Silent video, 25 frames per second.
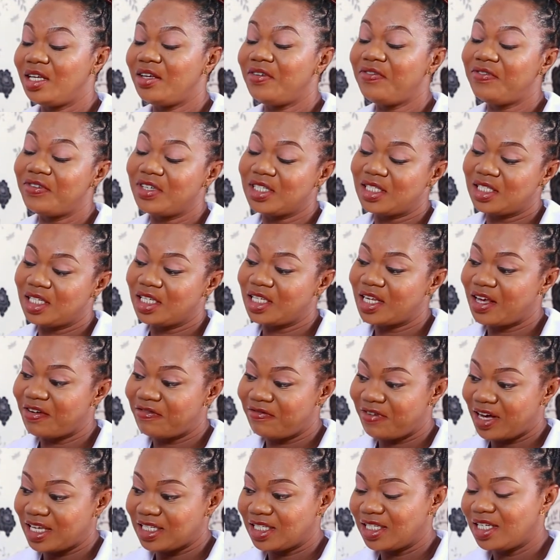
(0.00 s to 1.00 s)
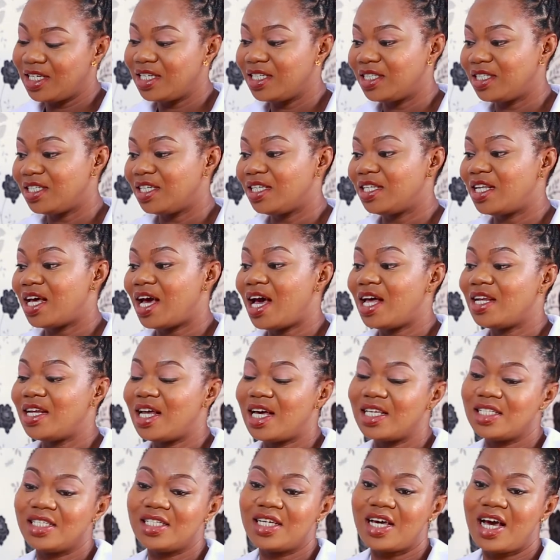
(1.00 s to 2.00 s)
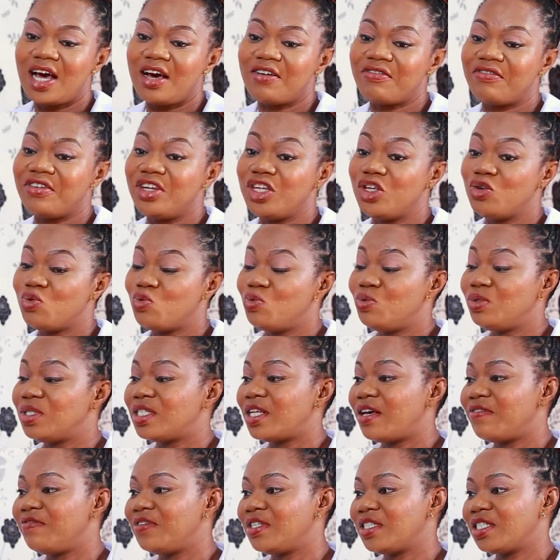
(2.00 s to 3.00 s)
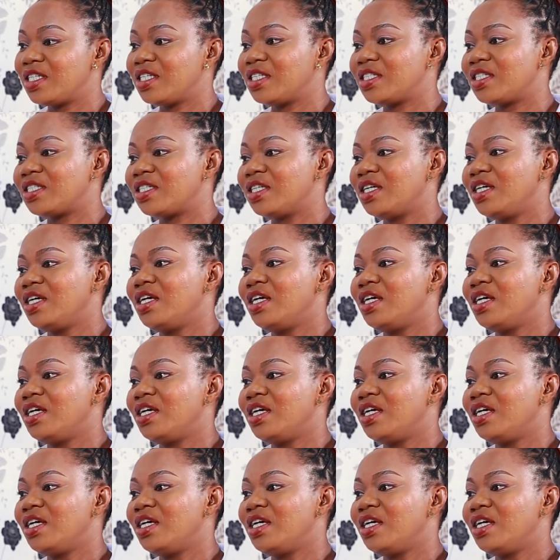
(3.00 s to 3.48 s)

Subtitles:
if it's in a facility that doesn't have NICU services,